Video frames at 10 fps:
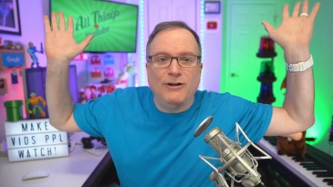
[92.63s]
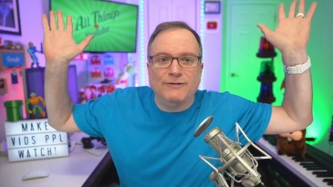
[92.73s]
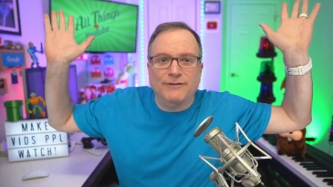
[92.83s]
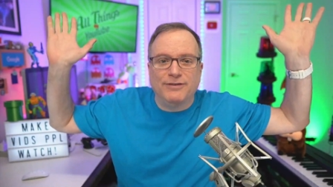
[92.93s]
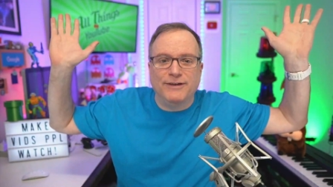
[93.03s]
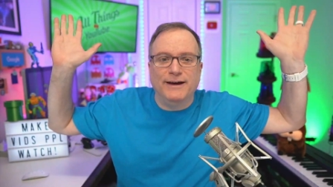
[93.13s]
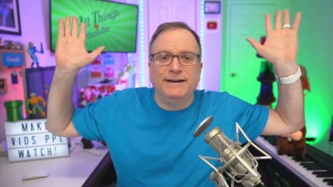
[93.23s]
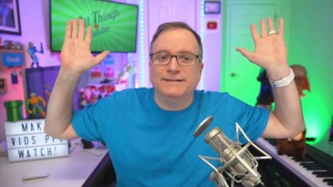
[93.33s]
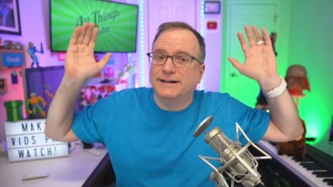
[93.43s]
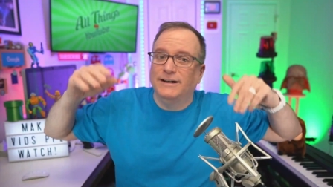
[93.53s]
of the
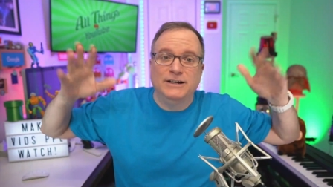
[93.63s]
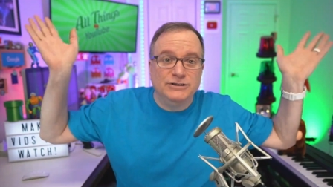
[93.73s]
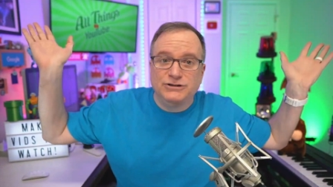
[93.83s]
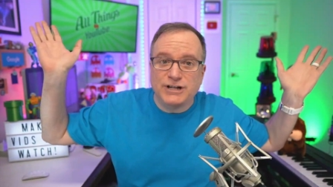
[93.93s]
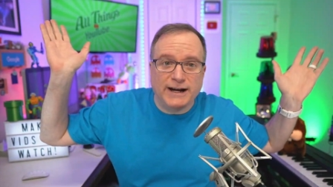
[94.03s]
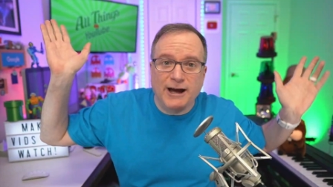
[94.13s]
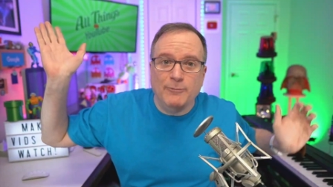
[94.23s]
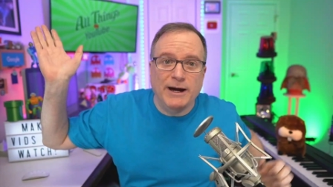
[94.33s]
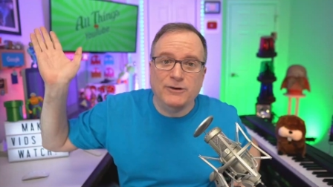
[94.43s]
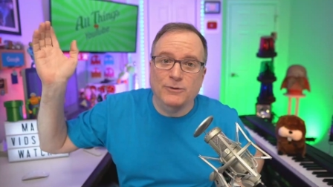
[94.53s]
things. Check out
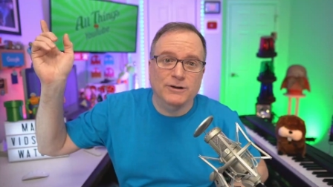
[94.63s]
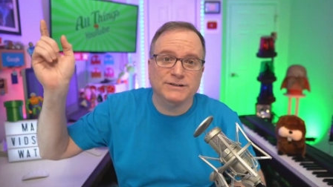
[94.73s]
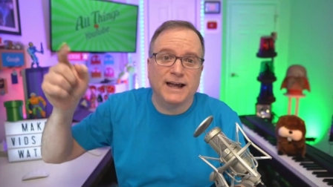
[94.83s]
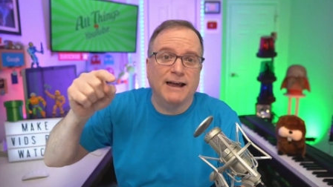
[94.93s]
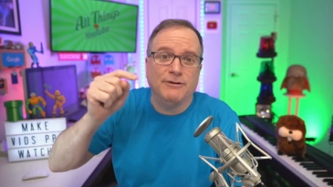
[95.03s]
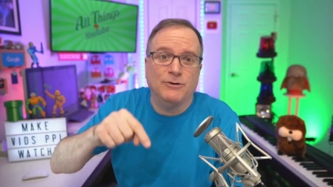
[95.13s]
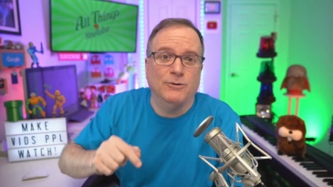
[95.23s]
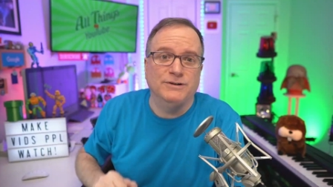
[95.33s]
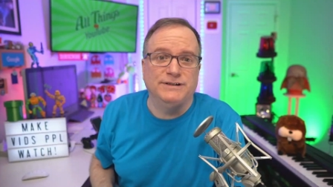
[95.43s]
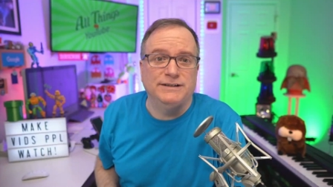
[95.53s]
my course. I have a
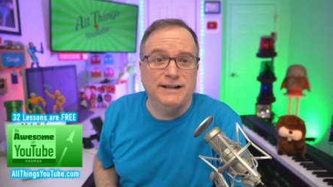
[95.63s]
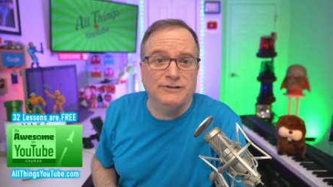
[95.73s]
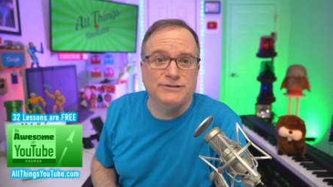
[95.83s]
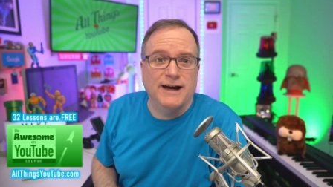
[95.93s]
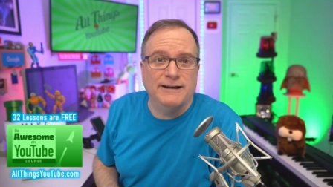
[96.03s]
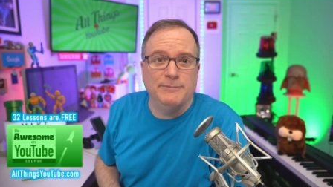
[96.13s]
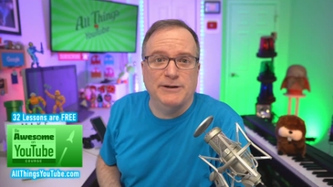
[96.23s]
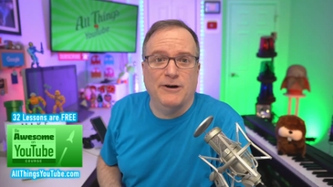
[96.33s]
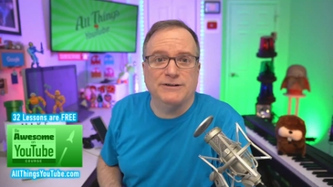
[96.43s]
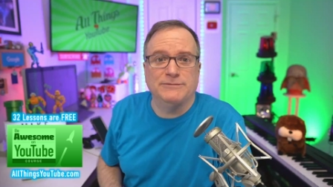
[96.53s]
course that tells you how to be
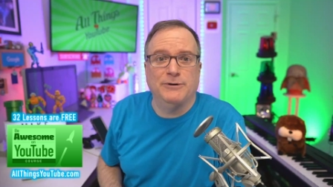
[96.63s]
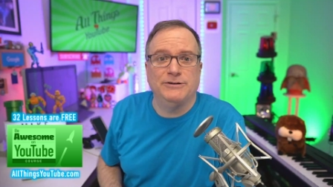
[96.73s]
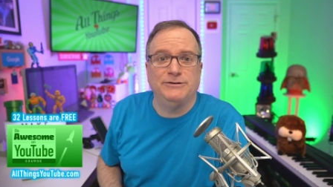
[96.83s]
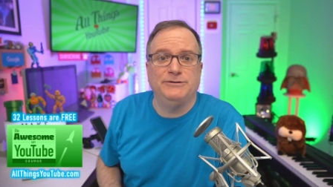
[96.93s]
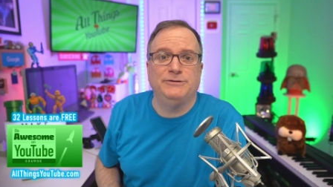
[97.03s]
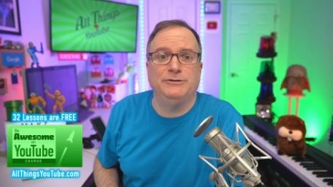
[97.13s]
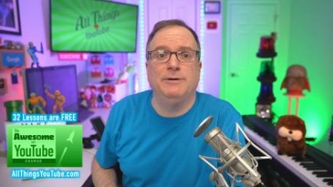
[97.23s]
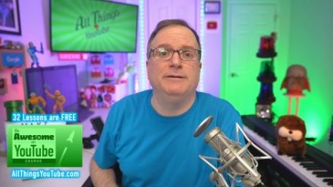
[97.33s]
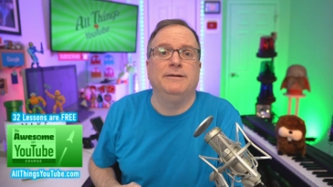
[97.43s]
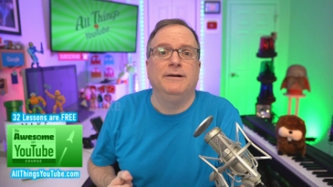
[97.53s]
awesome on YouTube
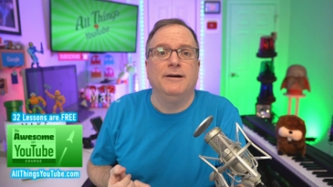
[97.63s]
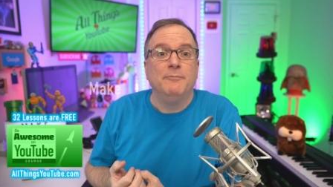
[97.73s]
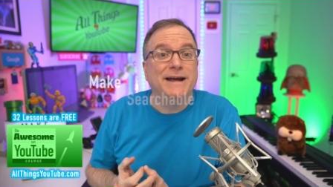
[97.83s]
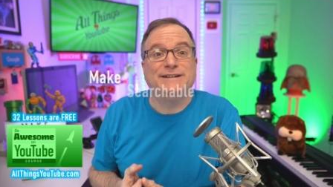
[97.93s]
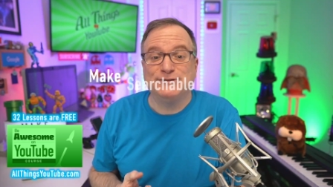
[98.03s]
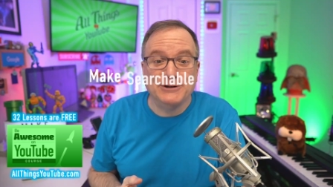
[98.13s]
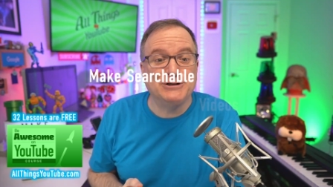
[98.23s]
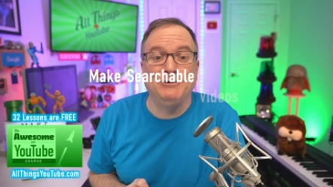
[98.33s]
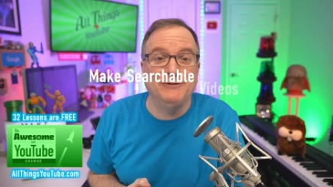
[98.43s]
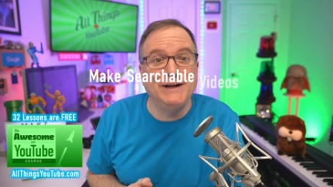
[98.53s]
and make
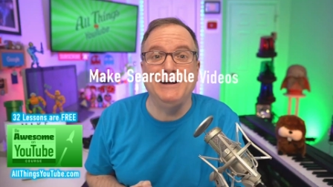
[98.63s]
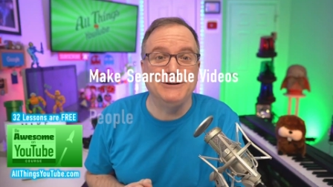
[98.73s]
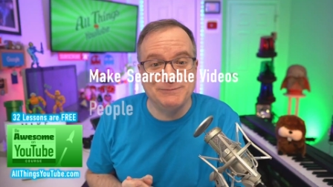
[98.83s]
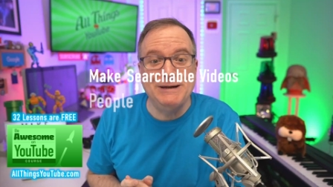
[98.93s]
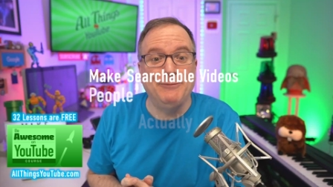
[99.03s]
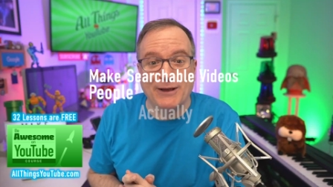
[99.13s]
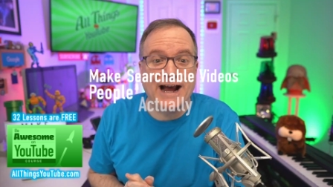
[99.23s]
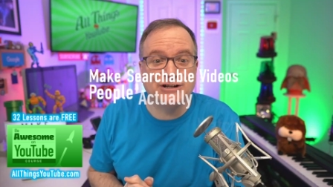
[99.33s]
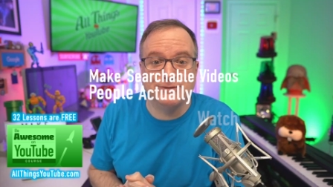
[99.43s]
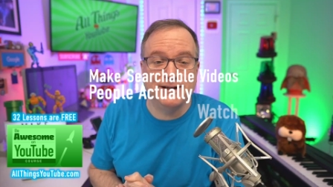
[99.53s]
searchable videos people
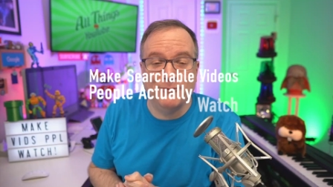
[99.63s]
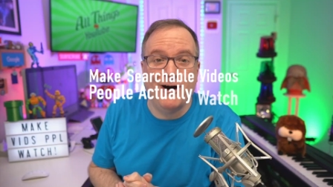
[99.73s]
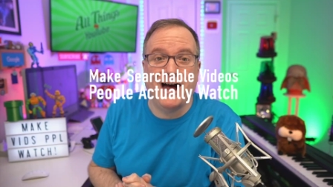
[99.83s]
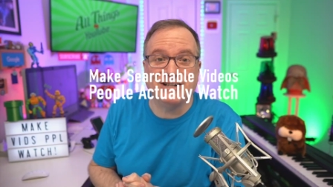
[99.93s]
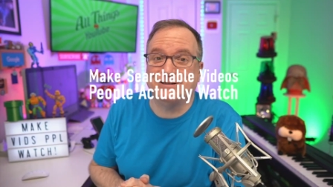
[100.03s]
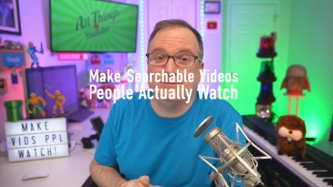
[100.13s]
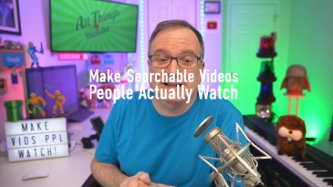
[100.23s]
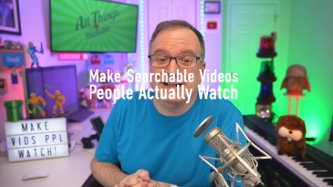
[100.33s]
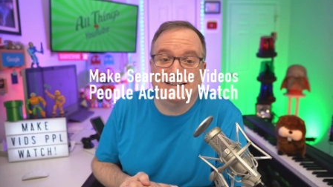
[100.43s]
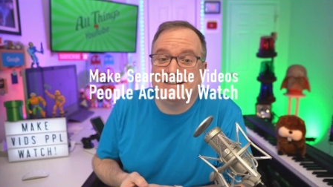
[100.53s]
actually watch
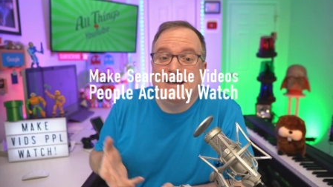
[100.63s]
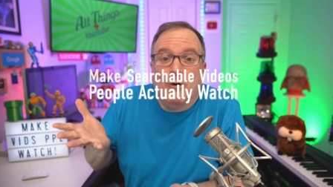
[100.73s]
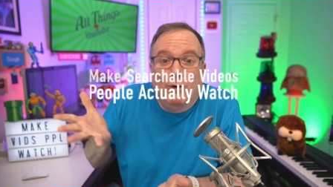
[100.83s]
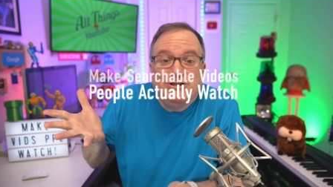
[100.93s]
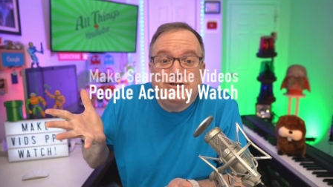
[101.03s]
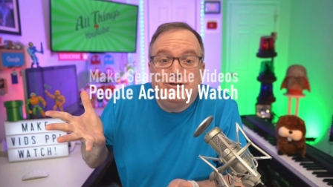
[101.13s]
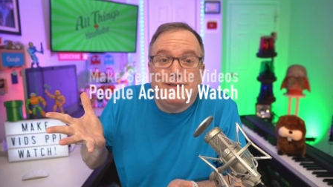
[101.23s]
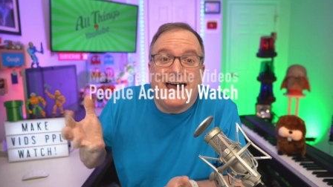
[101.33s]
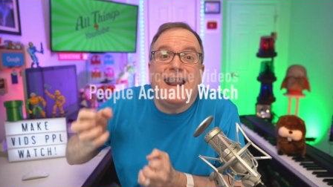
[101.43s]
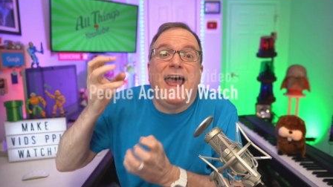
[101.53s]
because once you do
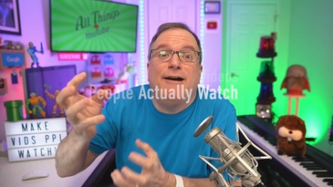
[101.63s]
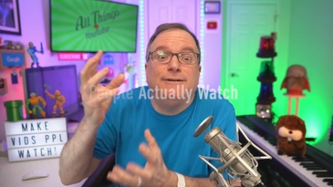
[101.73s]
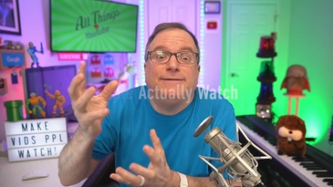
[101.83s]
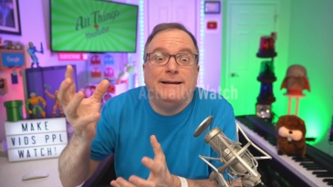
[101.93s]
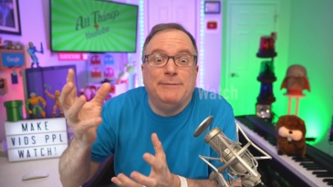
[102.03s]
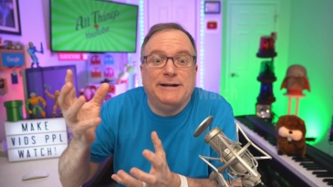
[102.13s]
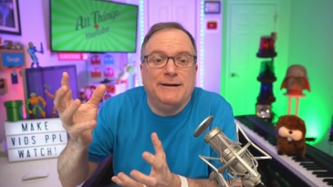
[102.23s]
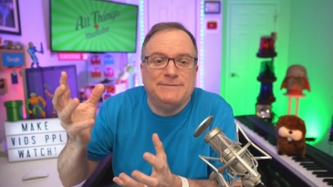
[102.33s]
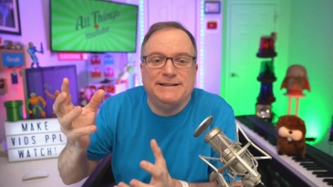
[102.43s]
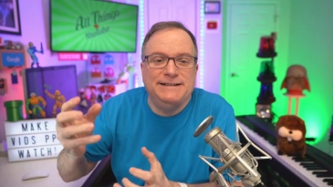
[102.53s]
that, everything
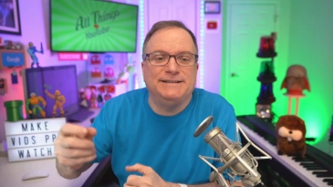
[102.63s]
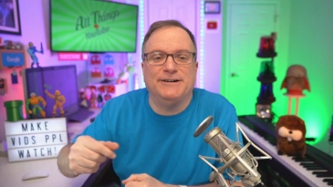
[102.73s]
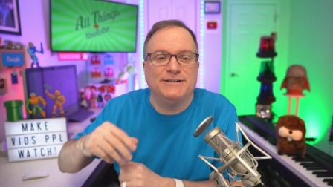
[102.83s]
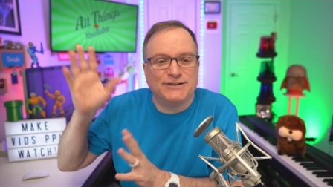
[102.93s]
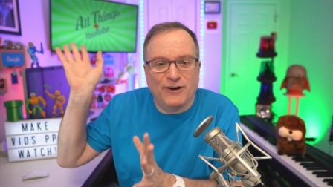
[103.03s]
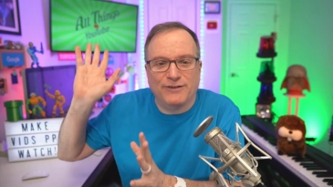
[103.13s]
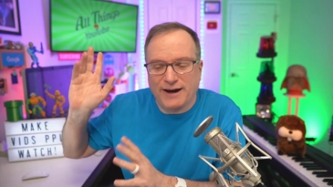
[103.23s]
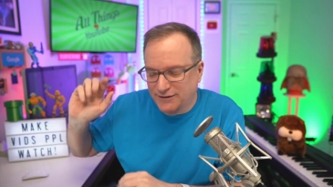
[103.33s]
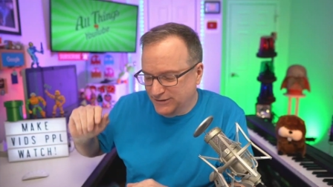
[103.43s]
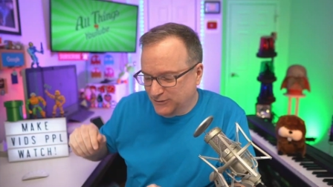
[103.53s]
becomes easier. It's all
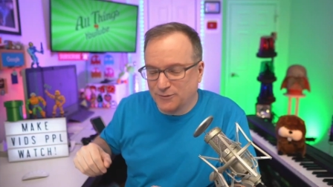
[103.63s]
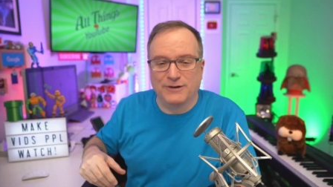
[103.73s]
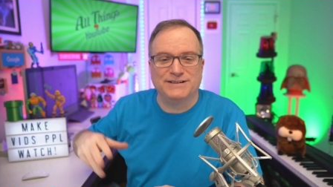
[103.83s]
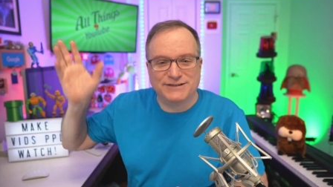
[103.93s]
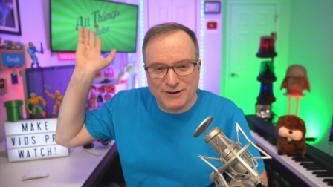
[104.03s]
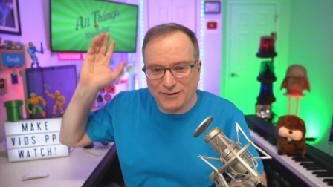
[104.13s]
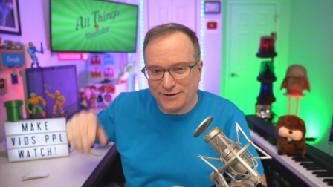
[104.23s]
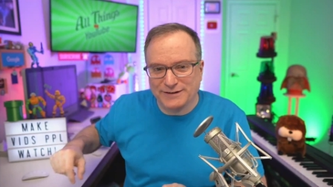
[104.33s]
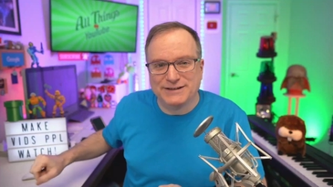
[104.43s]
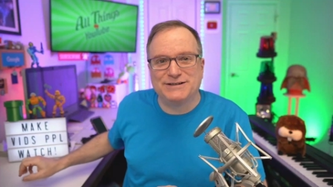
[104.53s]
there in the course, it's all
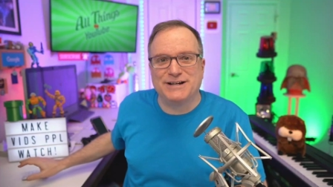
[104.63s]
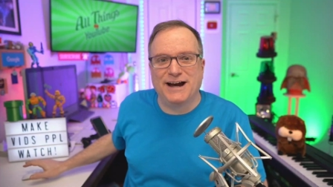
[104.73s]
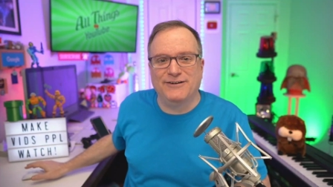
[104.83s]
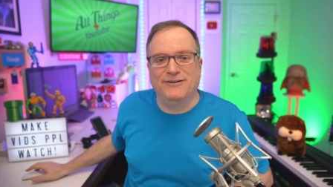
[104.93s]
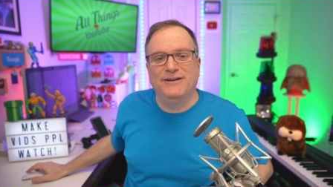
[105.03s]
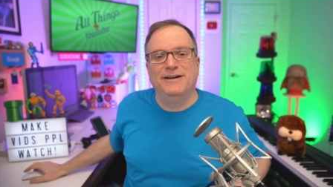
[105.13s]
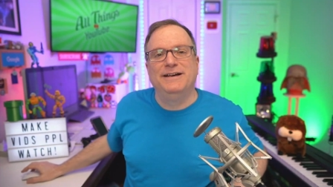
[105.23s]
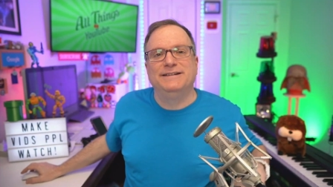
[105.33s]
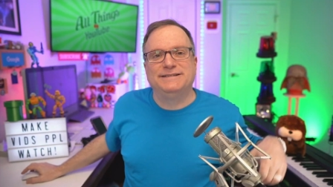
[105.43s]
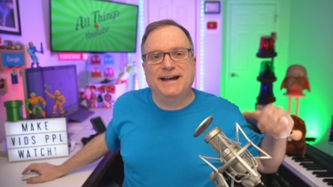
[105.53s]
there in this channel.
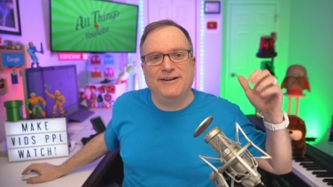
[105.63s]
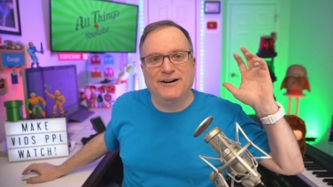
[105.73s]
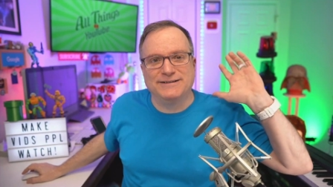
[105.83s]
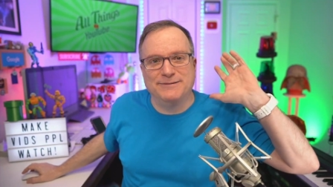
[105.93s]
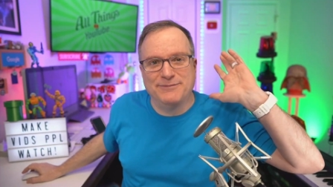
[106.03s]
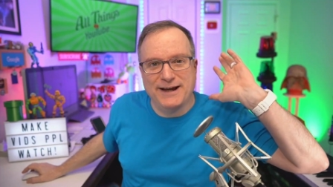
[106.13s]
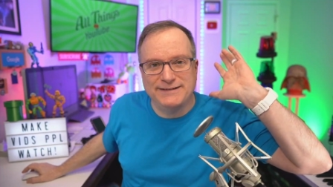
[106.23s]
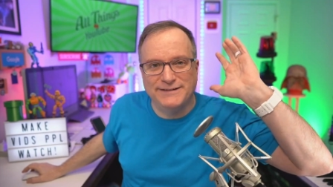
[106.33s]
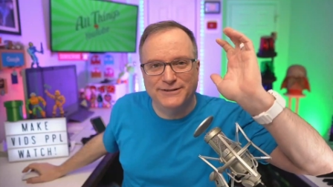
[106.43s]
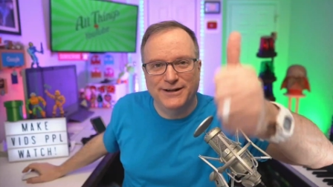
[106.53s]
Stay awesome.
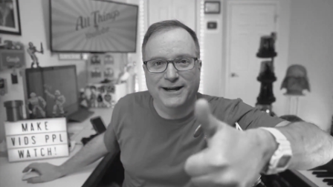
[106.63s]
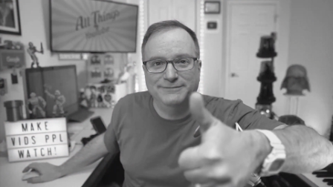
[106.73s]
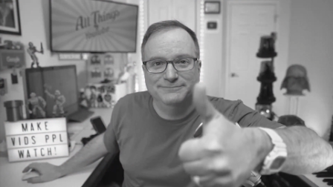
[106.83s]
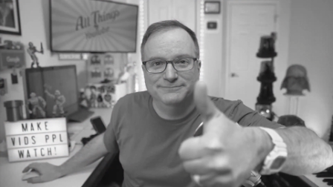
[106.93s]
Thanks, Internet.